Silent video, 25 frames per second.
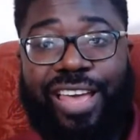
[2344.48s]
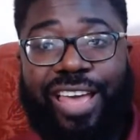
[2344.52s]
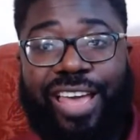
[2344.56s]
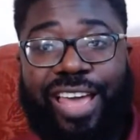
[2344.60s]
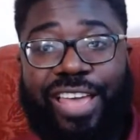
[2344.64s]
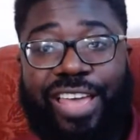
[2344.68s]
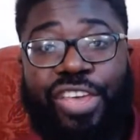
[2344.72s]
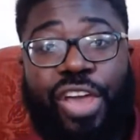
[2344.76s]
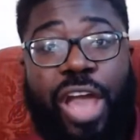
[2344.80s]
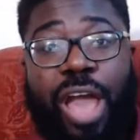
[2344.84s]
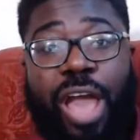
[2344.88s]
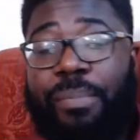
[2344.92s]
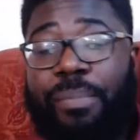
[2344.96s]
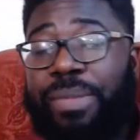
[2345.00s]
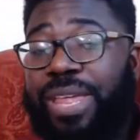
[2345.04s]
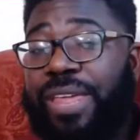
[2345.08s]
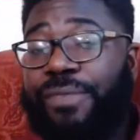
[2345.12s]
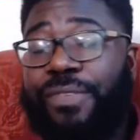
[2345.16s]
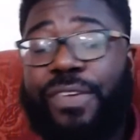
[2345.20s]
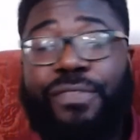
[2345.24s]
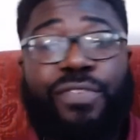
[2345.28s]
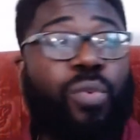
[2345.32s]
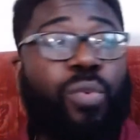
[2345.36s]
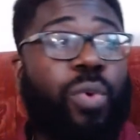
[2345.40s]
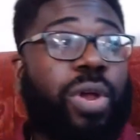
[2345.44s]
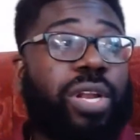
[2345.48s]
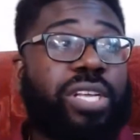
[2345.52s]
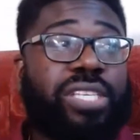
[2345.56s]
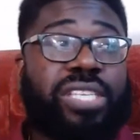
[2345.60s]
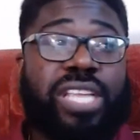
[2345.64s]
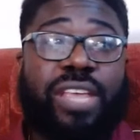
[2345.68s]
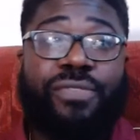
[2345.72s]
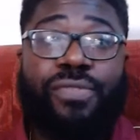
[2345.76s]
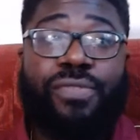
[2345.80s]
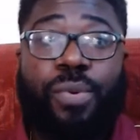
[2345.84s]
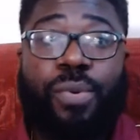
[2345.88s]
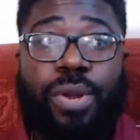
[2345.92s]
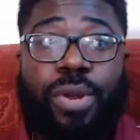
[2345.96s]
If you want
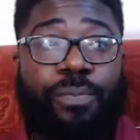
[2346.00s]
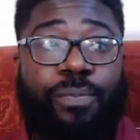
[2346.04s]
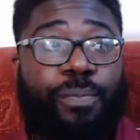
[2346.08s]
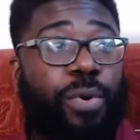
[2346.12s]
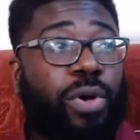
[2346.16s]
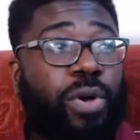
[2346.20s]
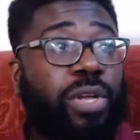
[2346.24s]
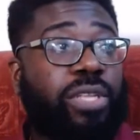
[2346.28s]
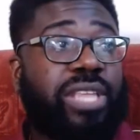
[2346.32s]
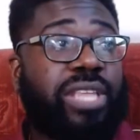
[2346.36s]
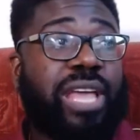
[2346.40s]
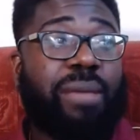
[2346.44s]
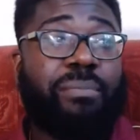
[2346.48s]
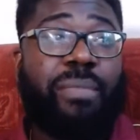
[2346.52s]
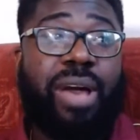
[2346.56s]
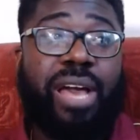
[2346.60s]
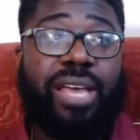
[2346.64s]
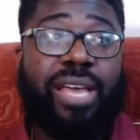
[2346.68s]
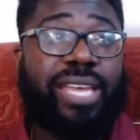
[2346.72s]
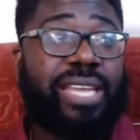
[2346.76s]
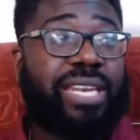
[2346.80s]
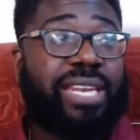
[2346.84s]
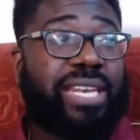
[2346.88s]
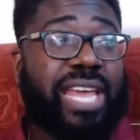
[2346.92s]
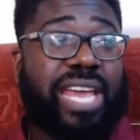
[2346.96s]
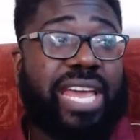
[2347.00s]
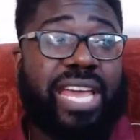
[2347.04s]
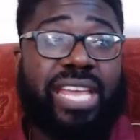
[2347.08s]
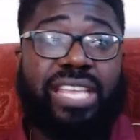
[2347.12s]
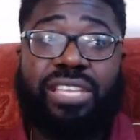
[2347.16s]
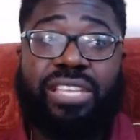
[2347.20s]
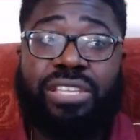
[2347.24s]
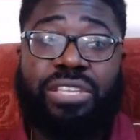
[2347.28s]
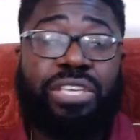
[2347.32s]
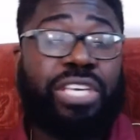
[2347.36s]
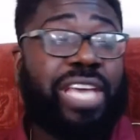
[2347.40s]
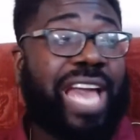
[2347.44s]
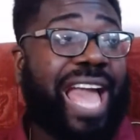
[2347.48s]
to put Denmark in there,
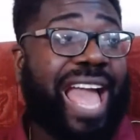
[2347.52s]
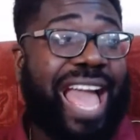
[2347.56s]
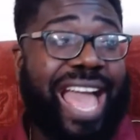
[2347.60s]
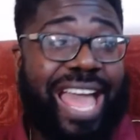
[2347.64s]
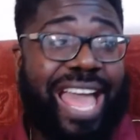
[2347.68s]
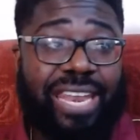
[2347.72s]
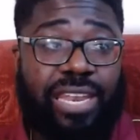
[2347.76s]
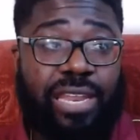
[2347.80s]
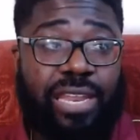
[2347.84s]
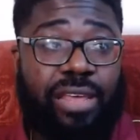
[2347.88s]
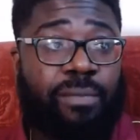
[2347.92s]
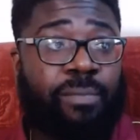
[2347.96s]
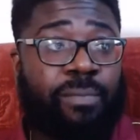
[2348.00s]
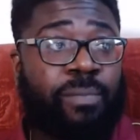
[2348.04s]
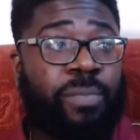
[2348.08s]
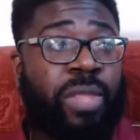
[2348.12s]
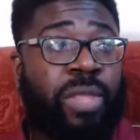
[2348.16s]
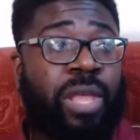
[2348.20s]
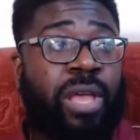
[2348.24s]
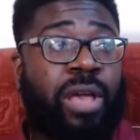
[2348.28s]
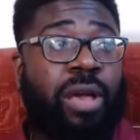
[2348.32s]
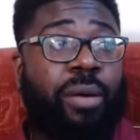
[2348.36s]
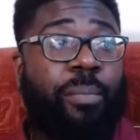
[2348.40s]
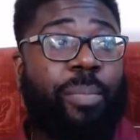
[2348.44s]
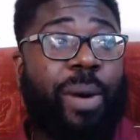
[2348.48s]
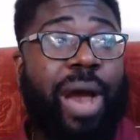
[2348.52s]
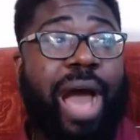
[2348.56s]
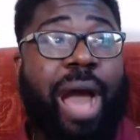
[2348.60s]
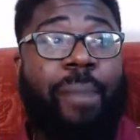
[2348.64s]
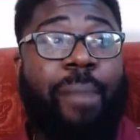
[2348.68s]
you can. But